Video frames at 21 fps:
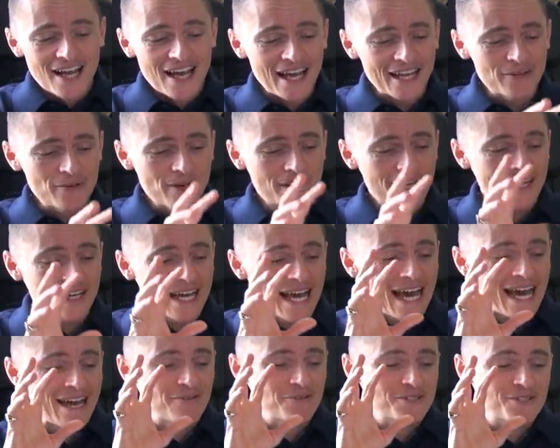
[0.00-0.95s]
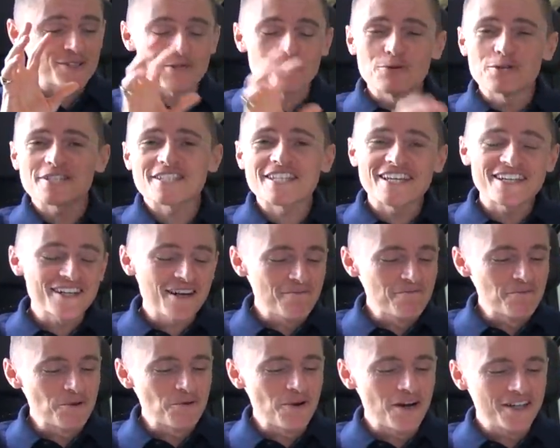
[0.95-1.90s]
Anyway, so what's at
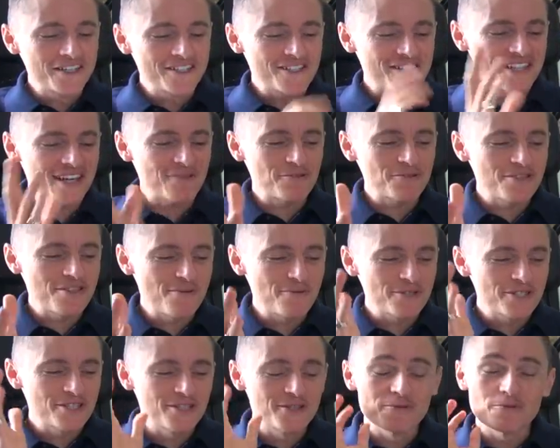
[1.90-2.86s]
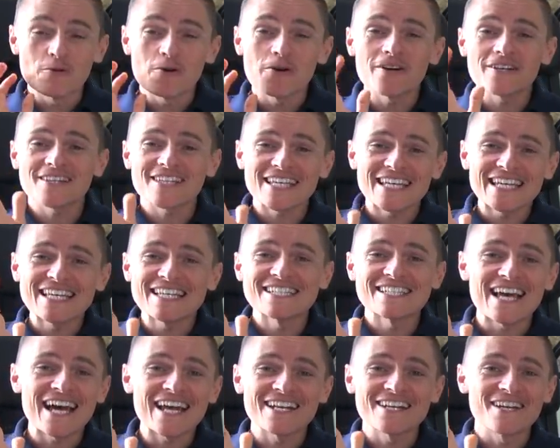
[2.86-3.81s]
number one? So that was number two. What
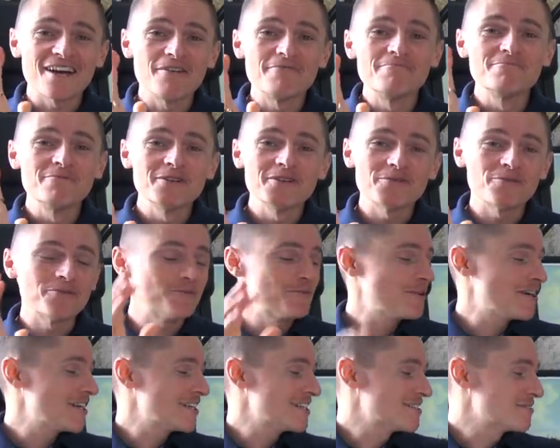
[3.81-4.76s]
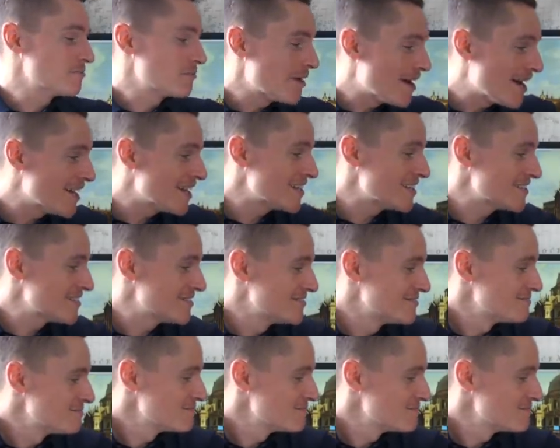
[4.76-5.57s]
is at number one? Well,